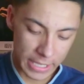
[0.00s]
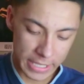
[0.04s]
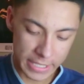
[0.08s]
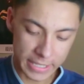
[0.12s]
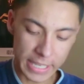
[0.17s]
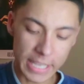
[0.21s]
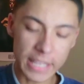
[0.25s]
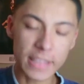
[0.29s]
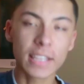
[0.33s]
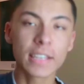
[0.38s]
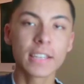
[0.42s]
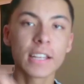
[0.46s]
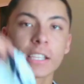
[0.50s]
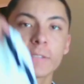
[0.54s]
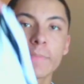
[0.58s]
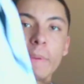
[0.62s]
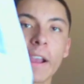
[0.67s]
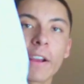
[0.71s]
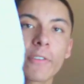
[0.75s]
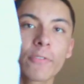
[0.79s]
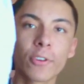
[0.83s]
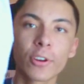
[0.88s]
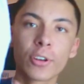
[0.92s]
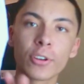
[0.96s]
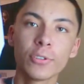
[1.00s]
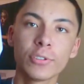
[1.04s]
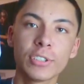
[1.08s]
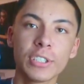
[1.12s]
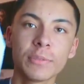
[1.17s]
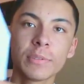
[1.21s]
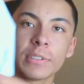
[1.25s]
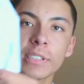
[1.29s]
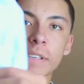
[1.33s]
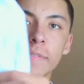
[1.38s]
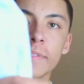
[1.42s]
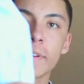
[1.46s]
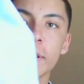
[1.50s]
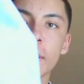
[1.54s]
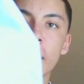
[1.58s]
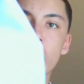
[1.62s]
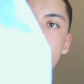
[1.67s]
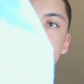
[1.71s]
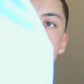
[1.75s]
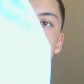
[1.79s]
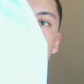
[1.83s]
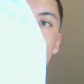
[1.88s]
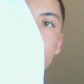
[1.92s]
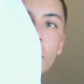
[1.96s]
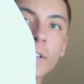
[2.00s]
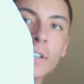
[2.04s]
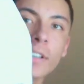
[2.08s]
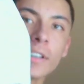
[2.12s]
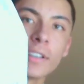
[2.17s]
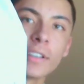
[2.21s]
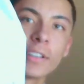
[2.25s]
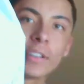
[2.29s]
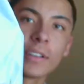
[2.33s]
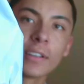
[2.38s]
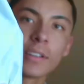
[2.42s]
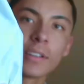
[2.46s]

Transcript: you see the dust bag for gucci was even nicer